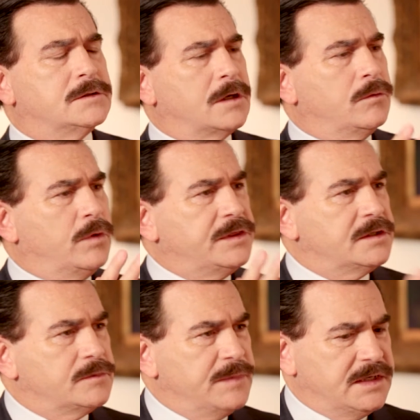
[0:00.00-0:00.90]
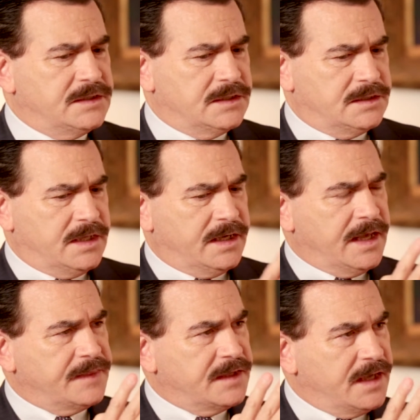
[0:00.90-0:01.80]
So what this means is that
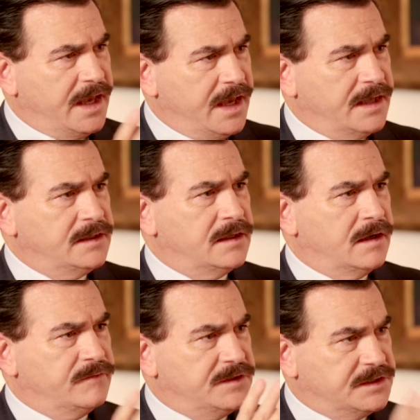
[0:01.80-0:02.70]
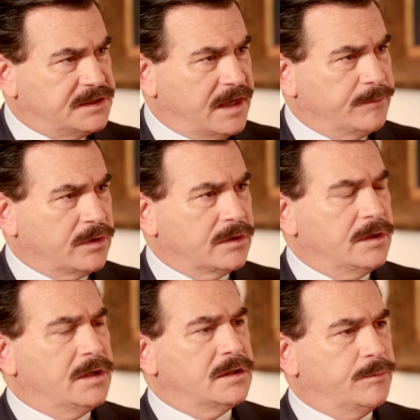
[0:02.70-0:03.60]
at the end of December,
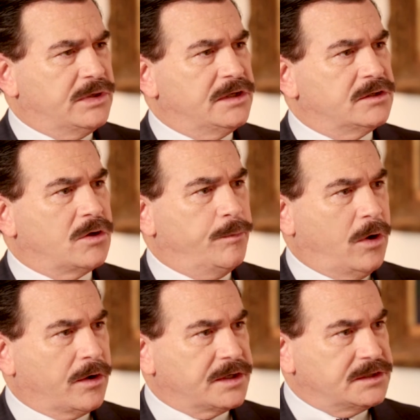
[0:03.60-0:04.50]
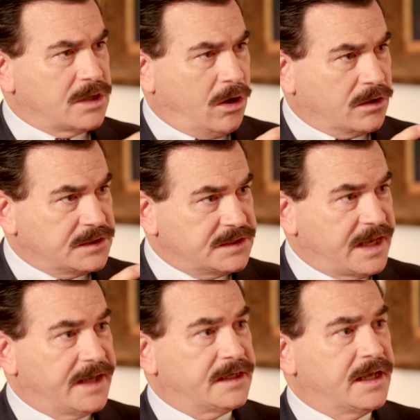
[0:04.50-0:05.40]
the political parties are
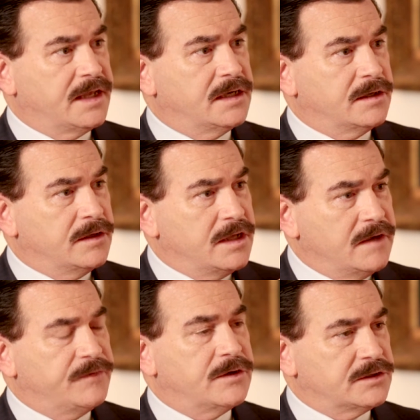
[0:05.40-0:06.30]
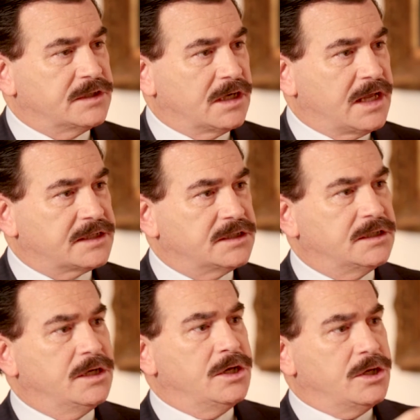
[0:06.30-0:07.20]
set, and if there is an
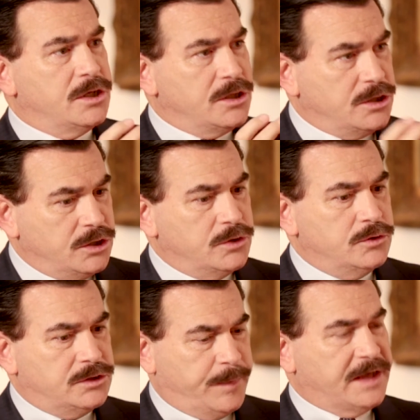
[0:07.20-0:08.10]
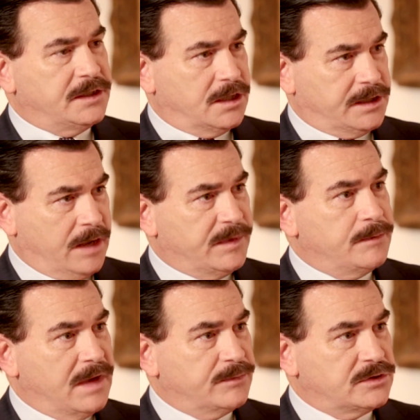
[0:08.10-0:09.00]
election, you, depending on how many
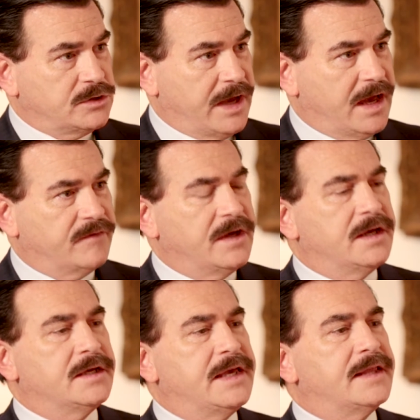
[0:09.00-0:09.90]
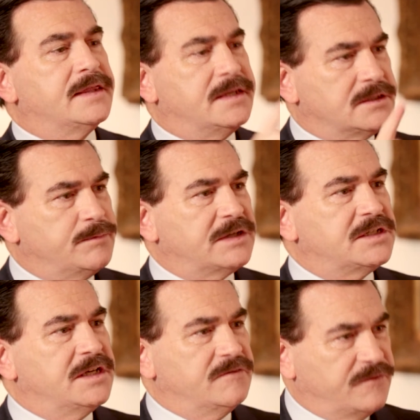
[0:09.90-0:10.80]
members you have, get this much
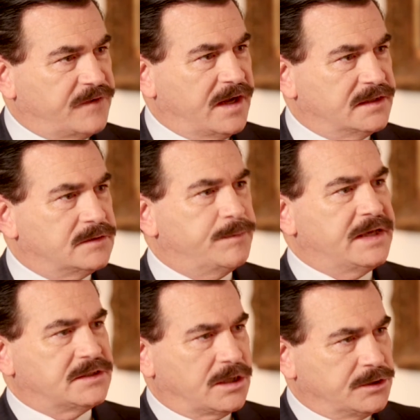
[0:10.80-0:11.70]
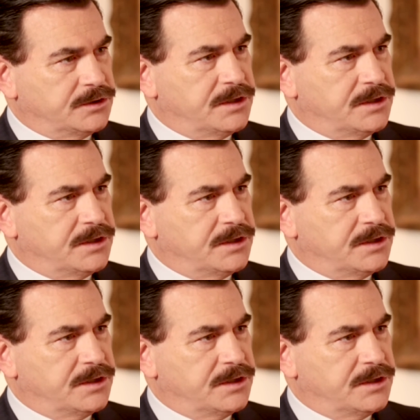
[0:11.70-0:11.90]
in funds based on your